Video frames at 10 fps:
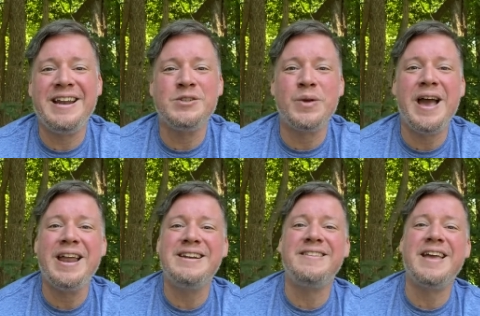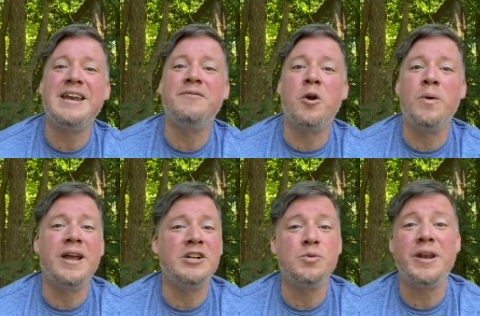And as we head into the end of our
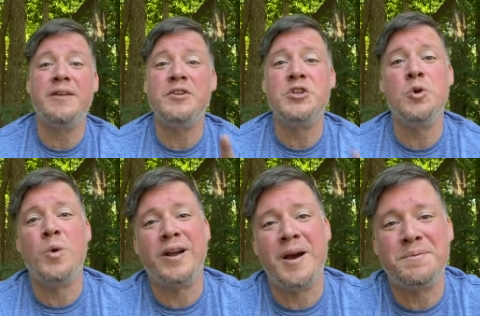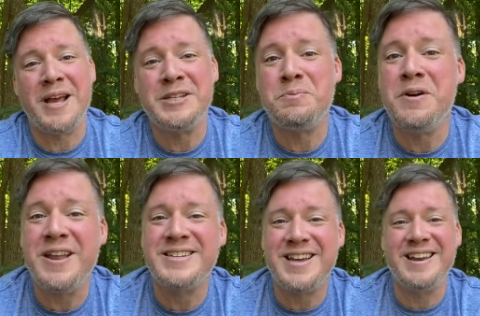week, I just want to give you two quick updates, pretty
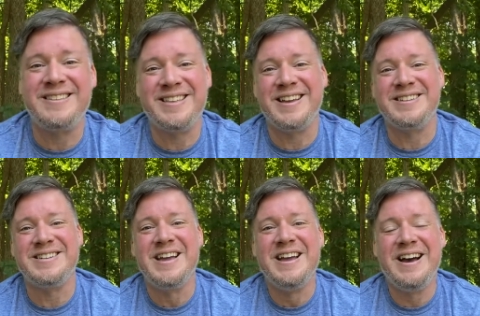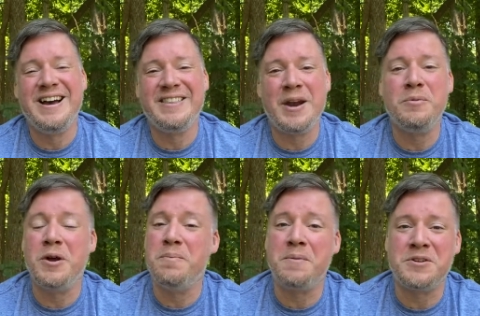exciting things uh, that I'm
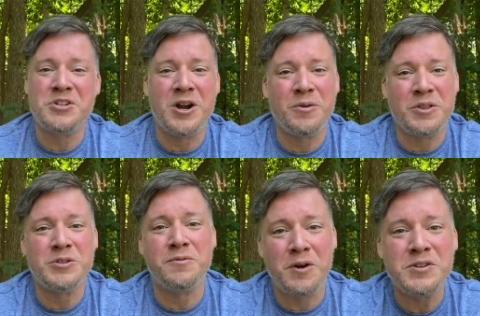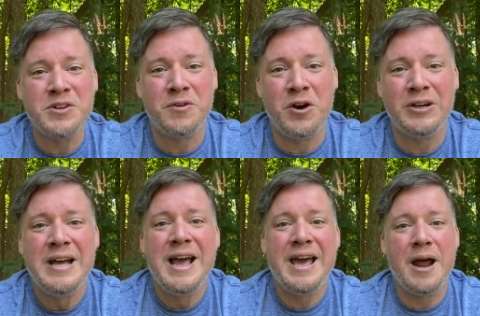really pumped to share with you. So, first of all,
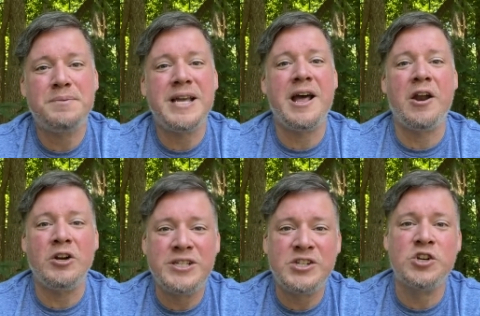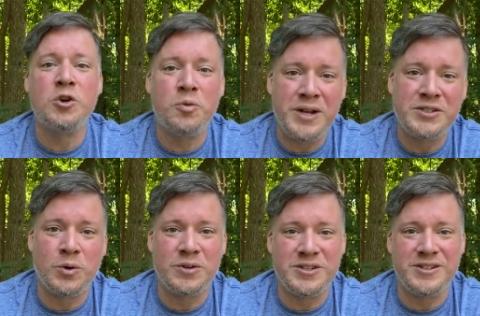an update on our digital
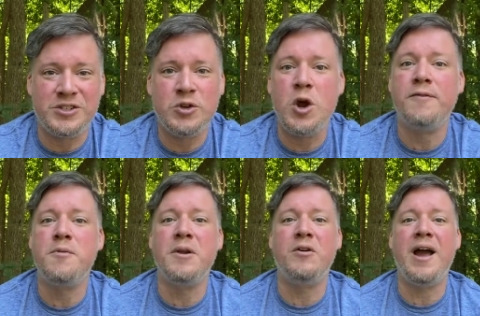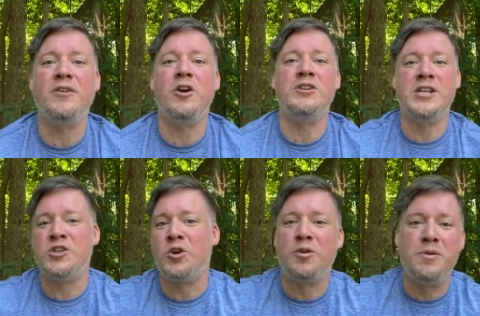resources. You know, if you've been around our
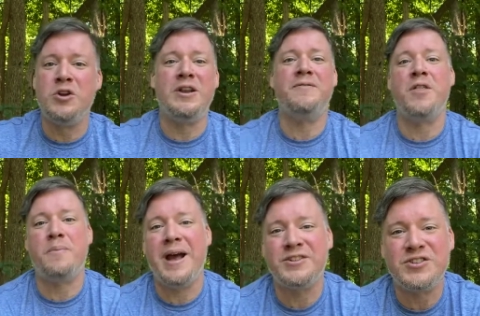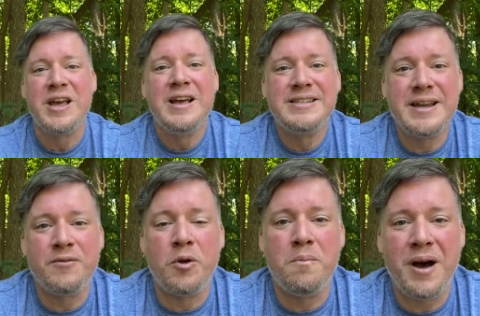digital community for the past
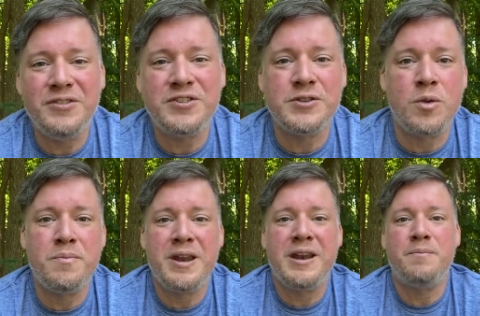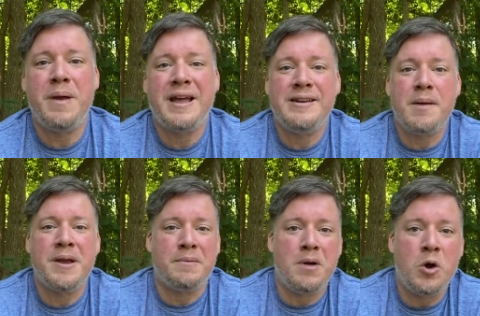several months, as we've been in
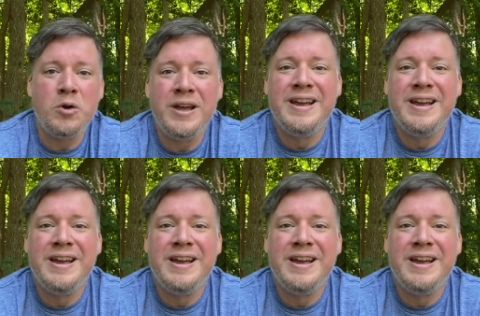pandemic mode,